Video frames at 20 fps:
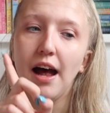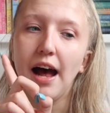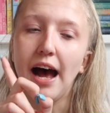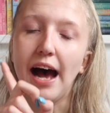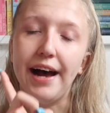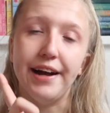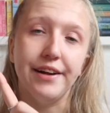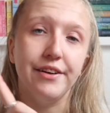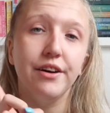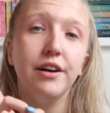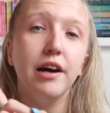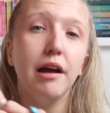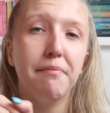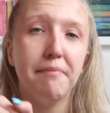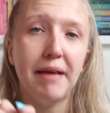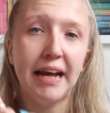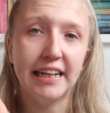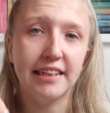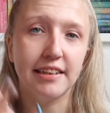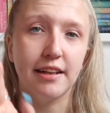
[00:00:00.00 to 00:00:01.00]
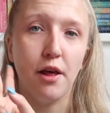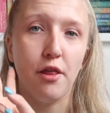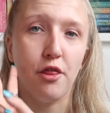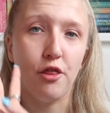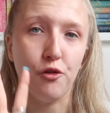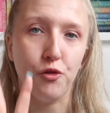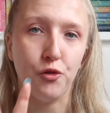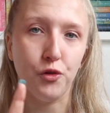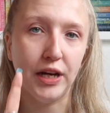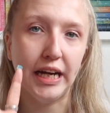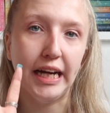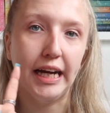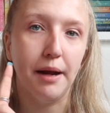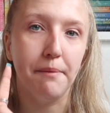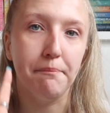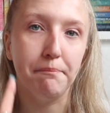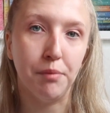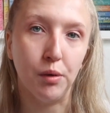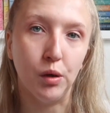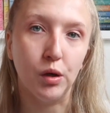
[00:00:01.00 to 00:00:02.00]
I only missed 3
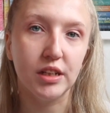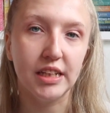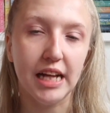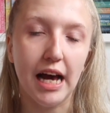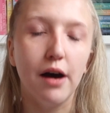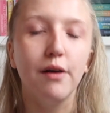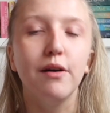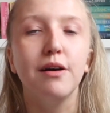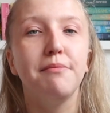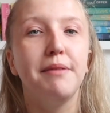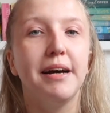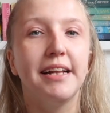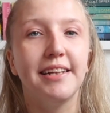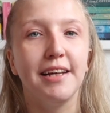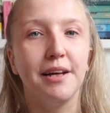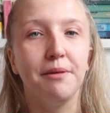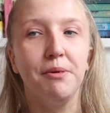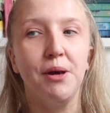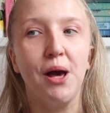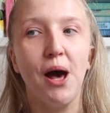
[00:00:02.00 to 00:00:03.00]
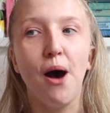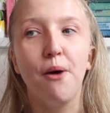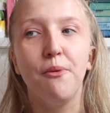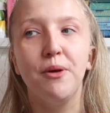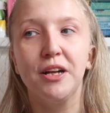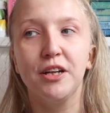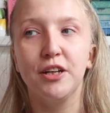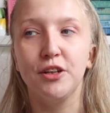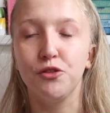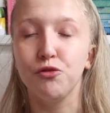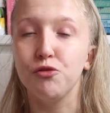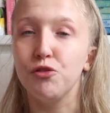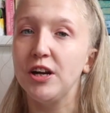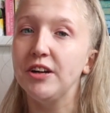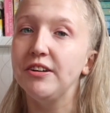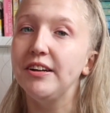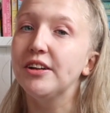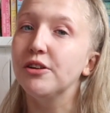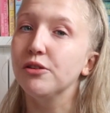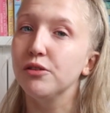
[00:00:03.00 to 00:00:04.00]
books out of my TBR, which is
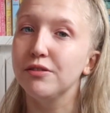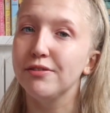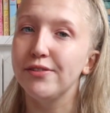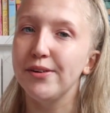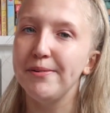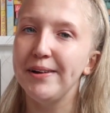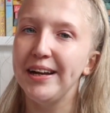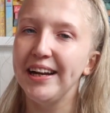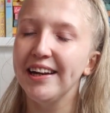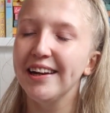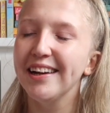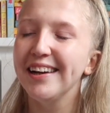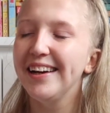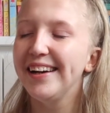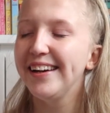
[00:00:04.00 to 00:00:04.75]
really good for me.